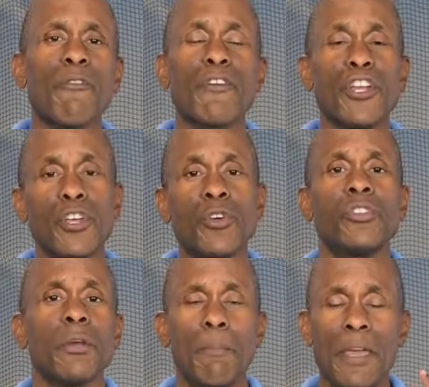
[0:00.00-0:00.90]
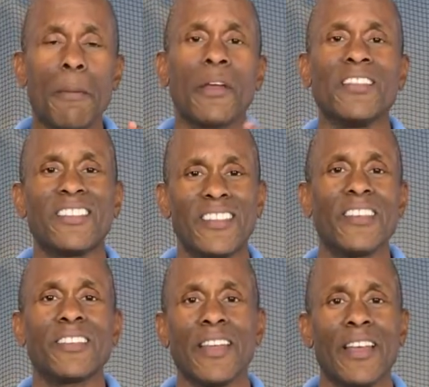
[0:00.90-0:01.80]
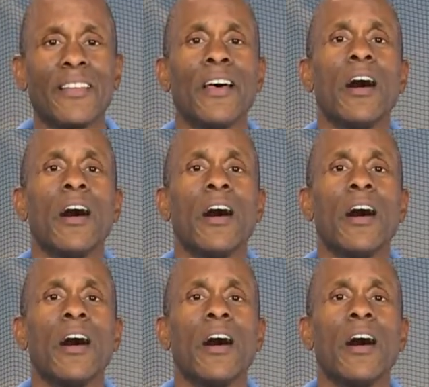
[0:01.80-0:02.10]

for you to be consistent